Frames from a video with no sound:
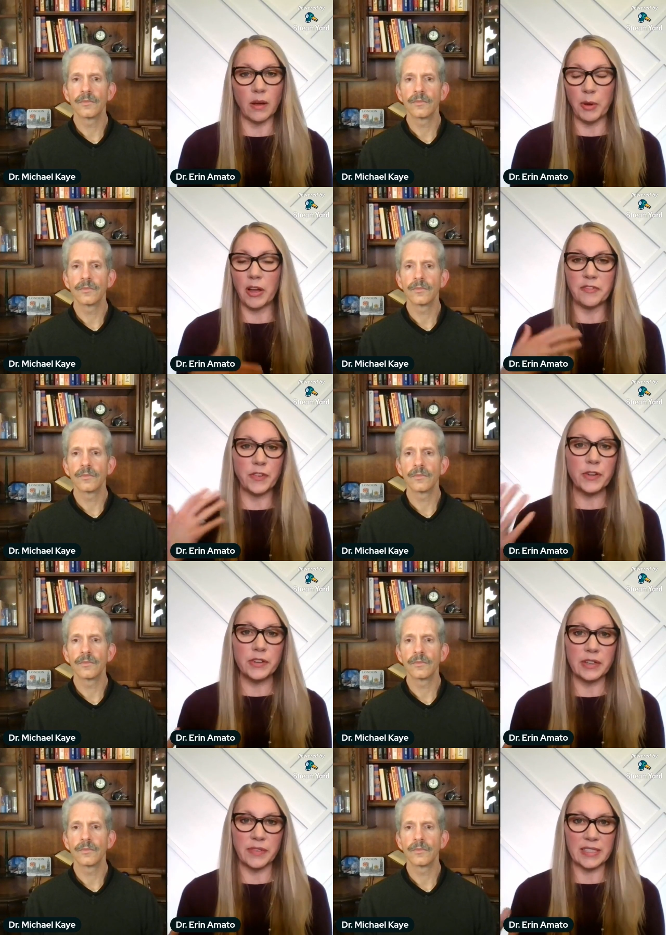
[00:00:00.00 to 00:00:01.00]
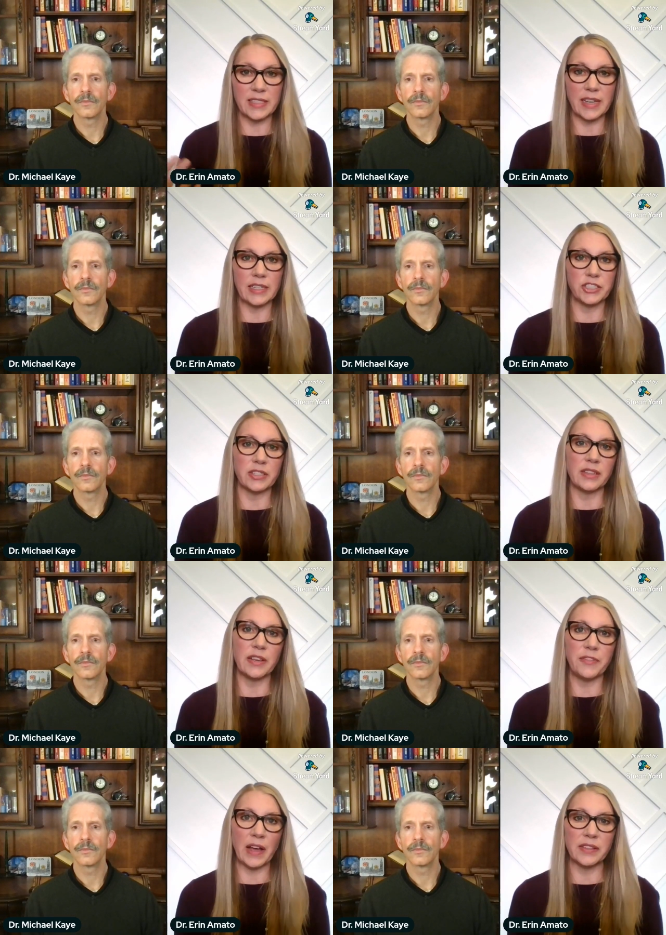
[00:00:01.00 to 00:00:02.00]
Speaker 1: upon further investigation,
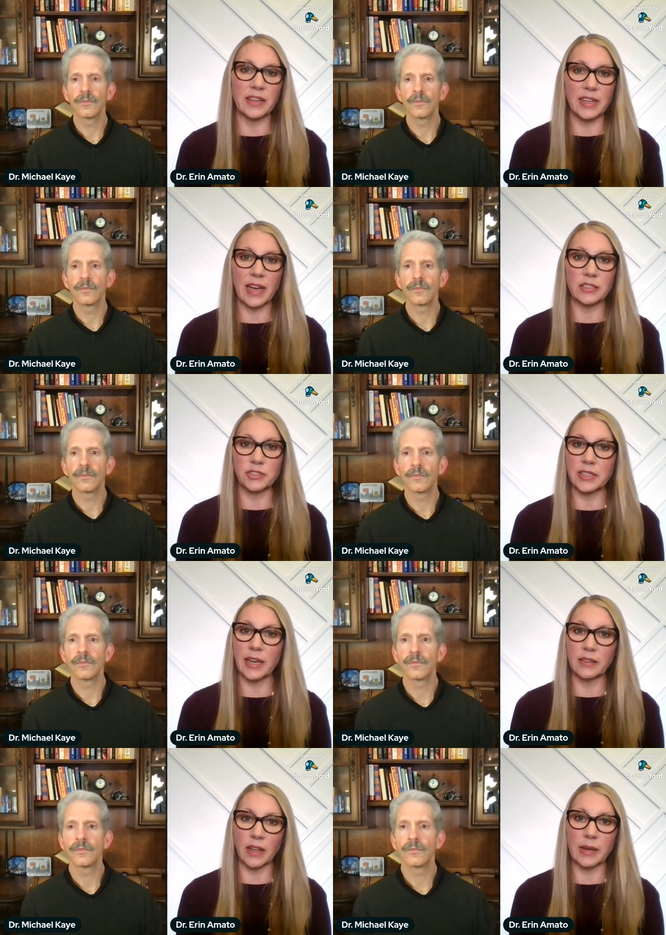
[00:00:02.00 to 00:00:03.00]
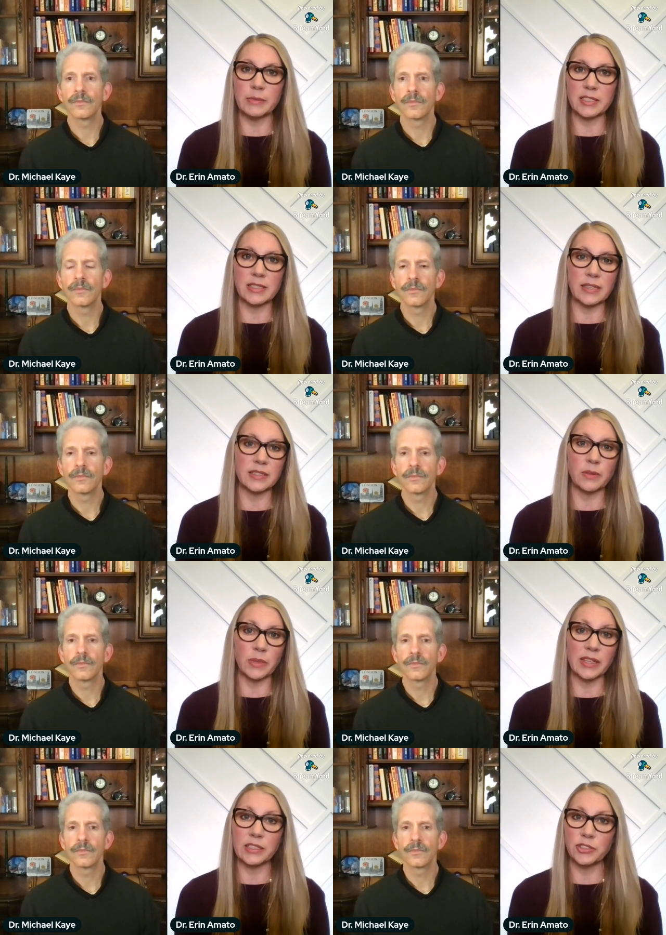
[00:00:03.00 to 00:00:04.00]
they found that he actually had Lyme disease. And
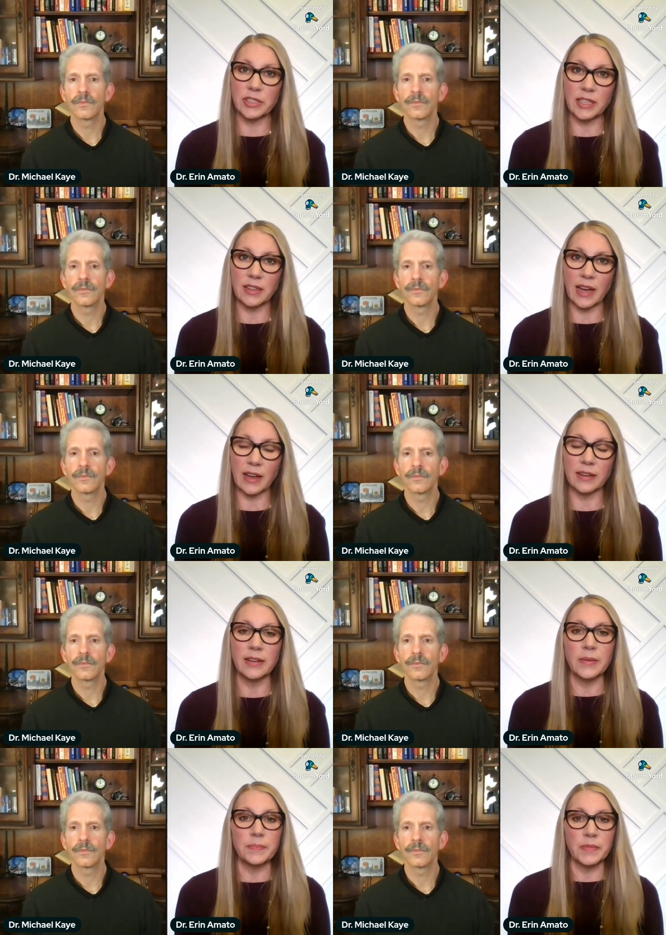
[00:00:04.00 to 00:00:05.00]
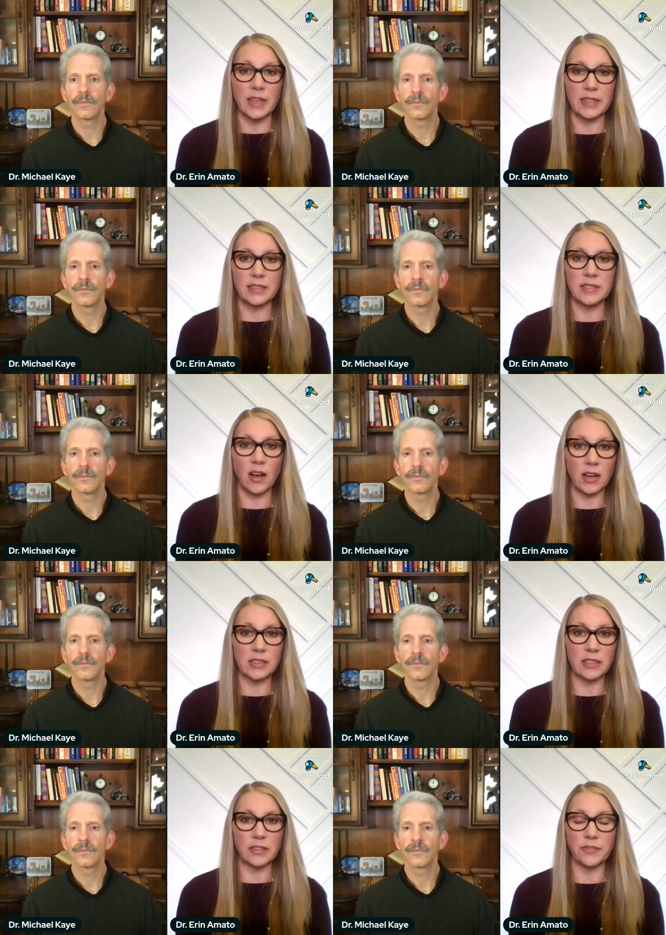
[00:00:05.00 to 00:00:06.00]
when they treated that, his
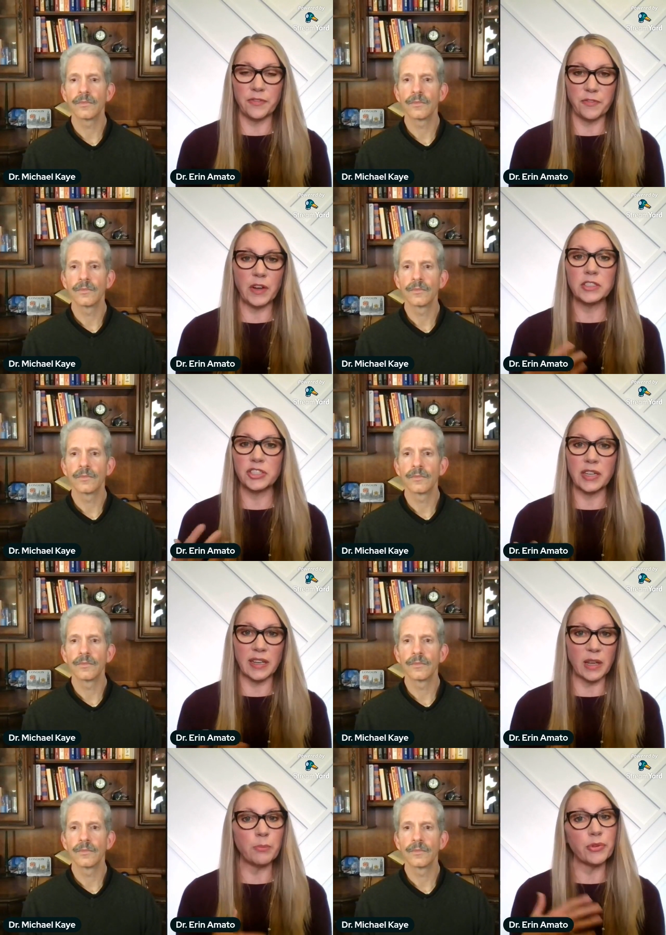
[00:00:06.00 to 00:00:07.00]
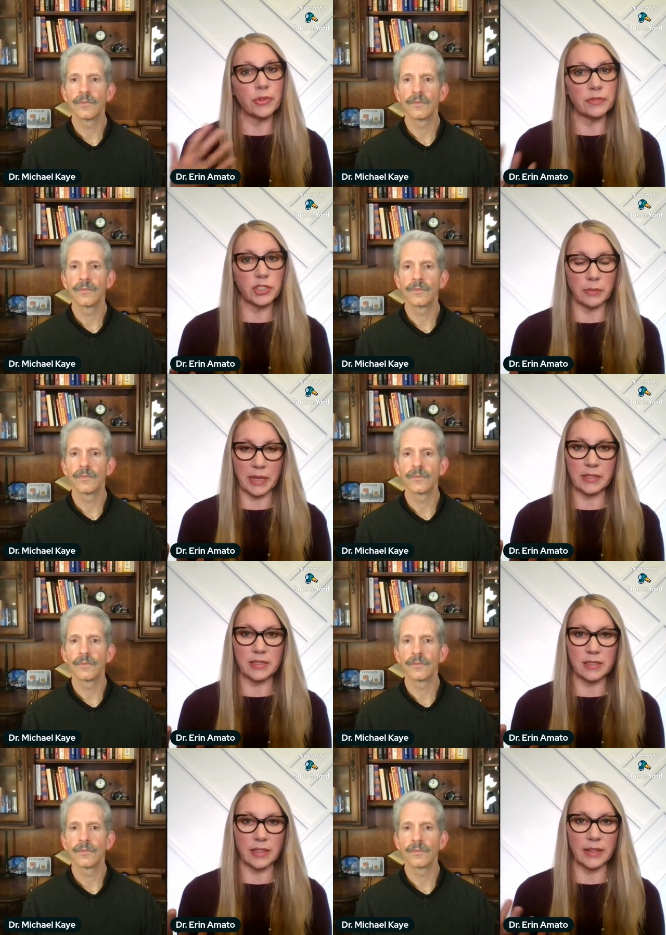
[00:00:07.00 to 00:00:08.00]
cognitive functioning improved
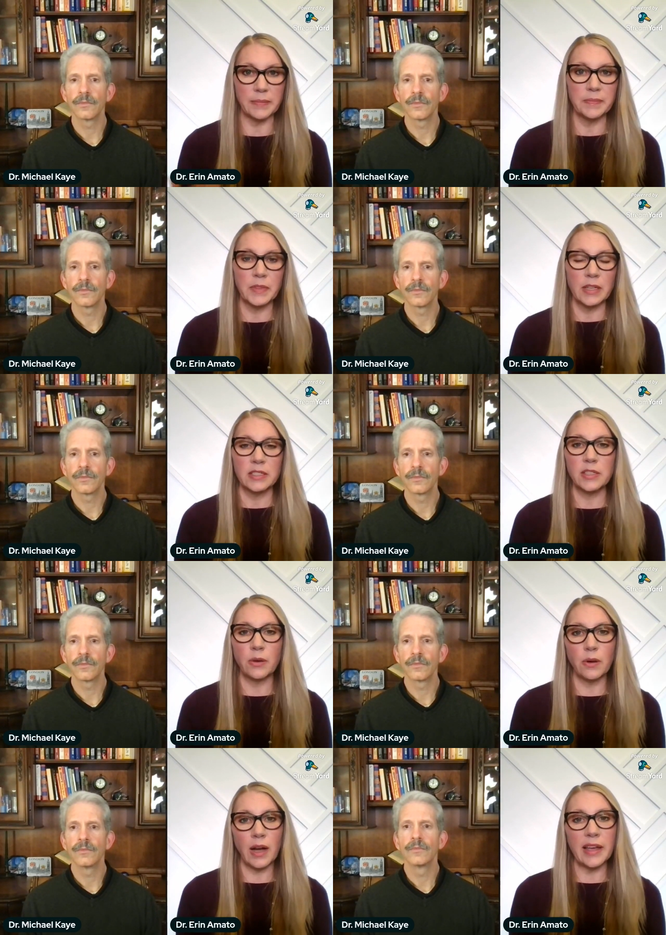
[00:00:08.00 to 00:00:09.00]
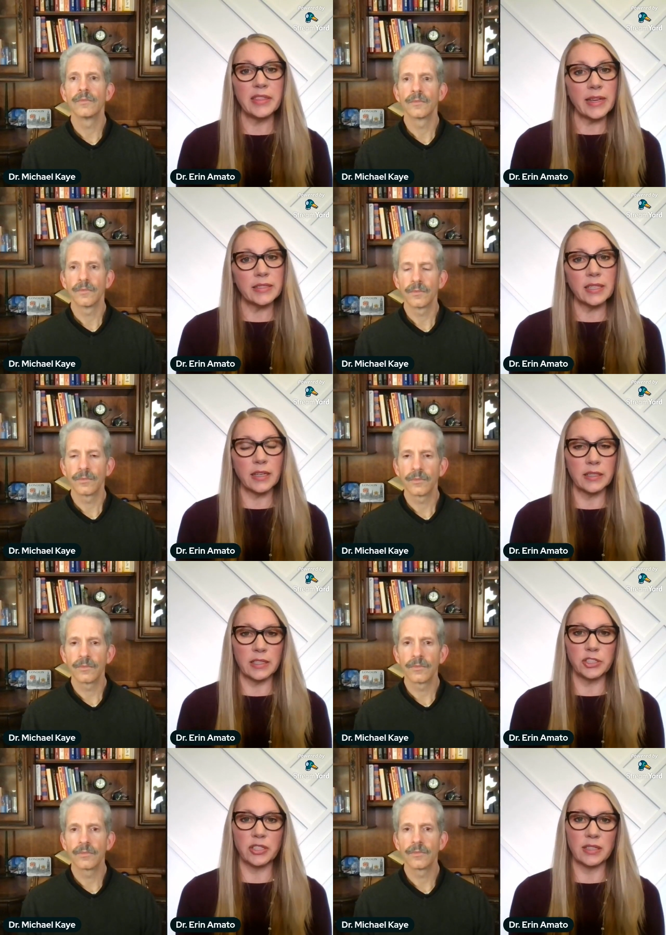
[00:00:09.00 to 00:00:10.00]
tremendously. So, I think it's a
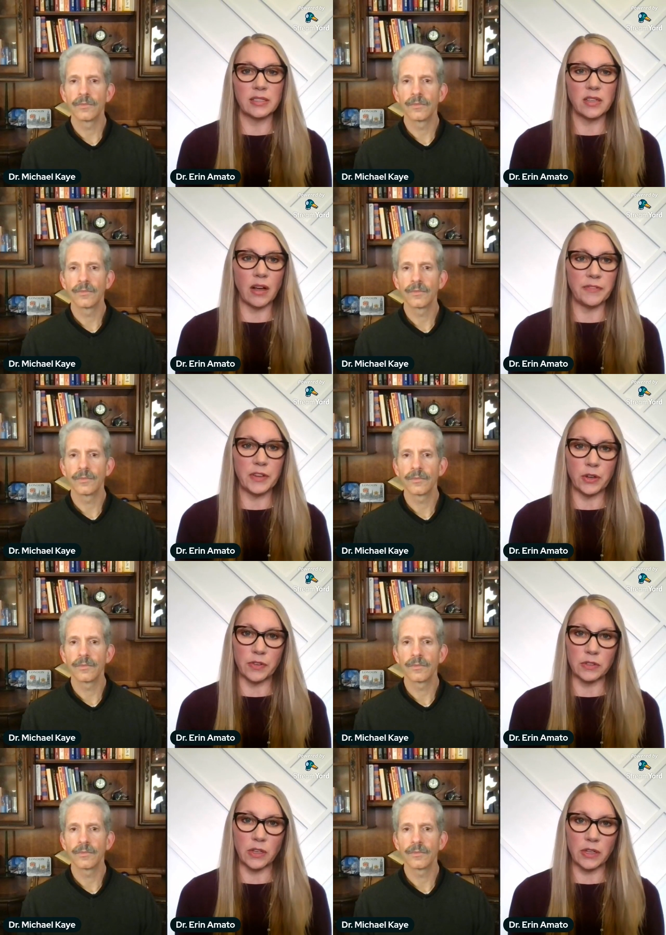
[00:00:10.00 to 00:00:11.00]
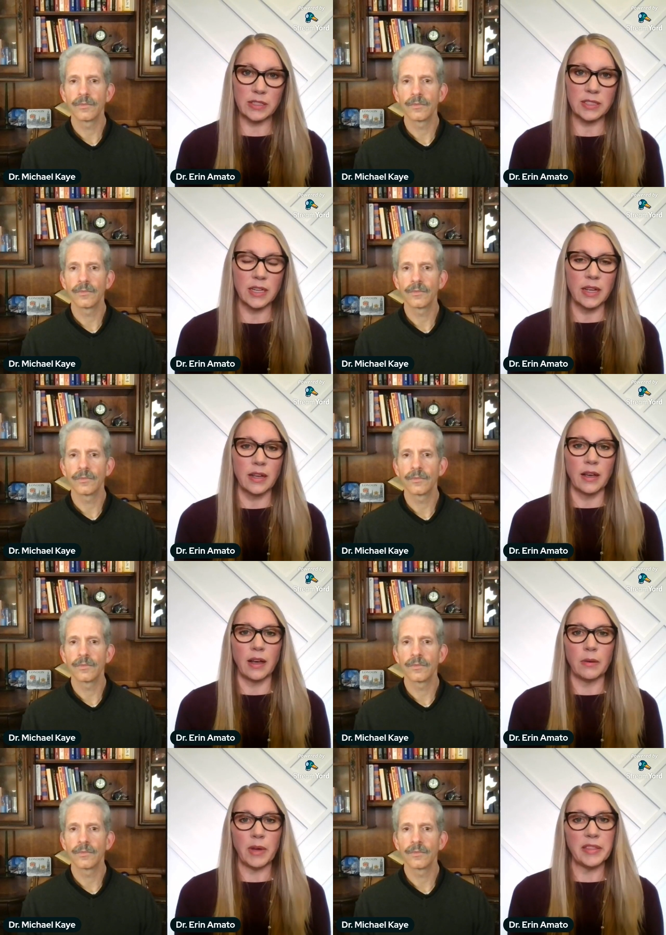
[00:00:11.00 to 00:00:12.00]
condition that's often overlooked.
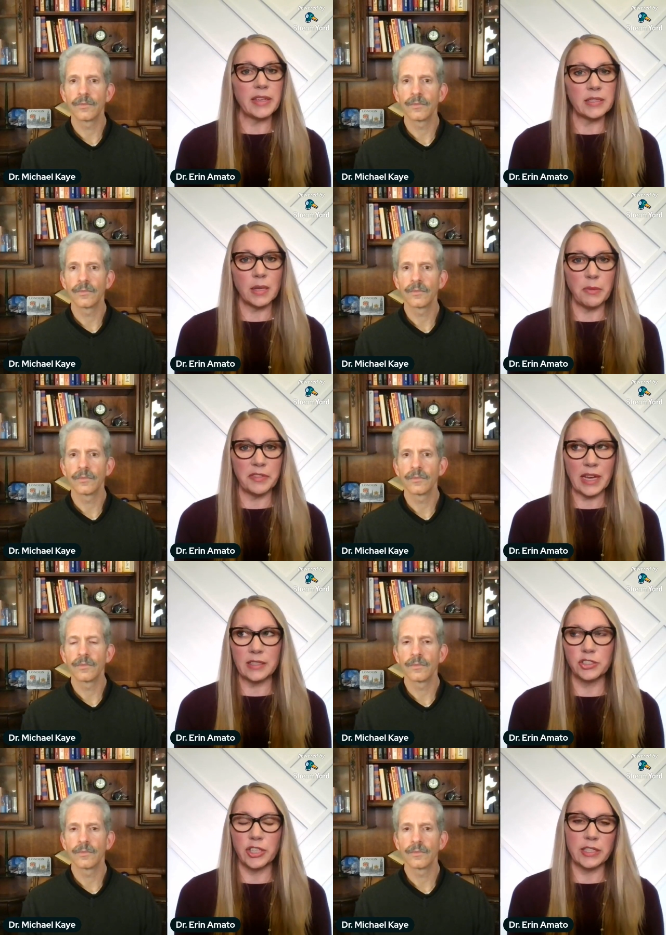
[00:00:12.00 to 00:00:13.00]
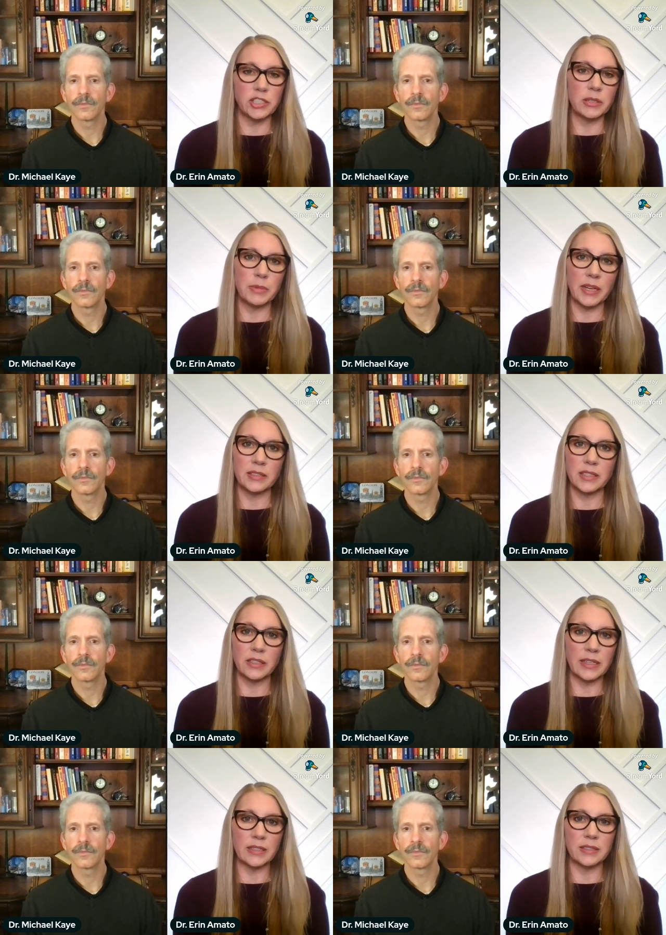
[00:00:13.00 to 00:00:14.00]
Um, I think some of that is changing because
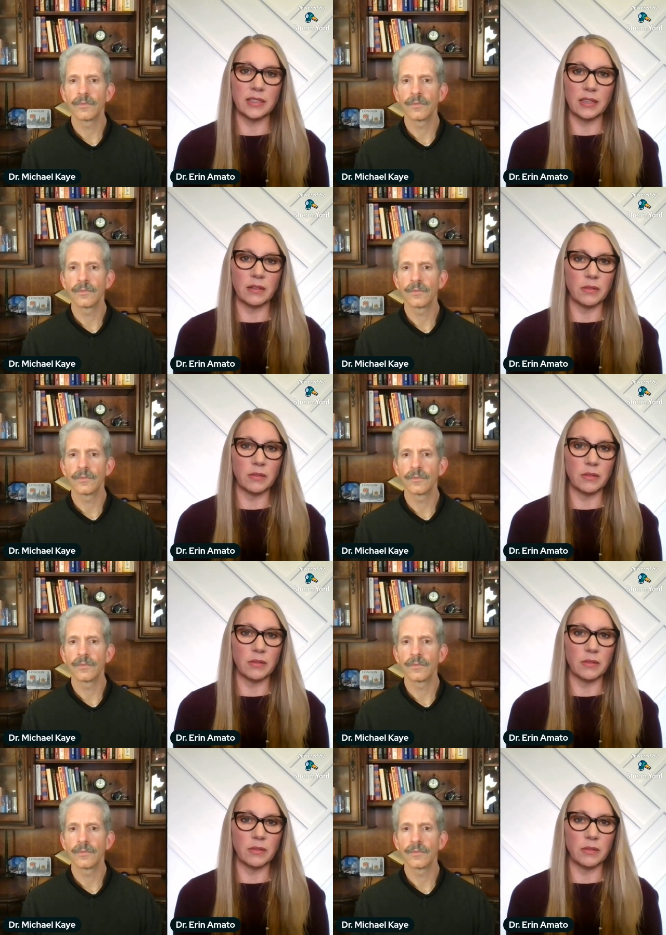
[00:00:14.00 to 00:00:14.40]
there is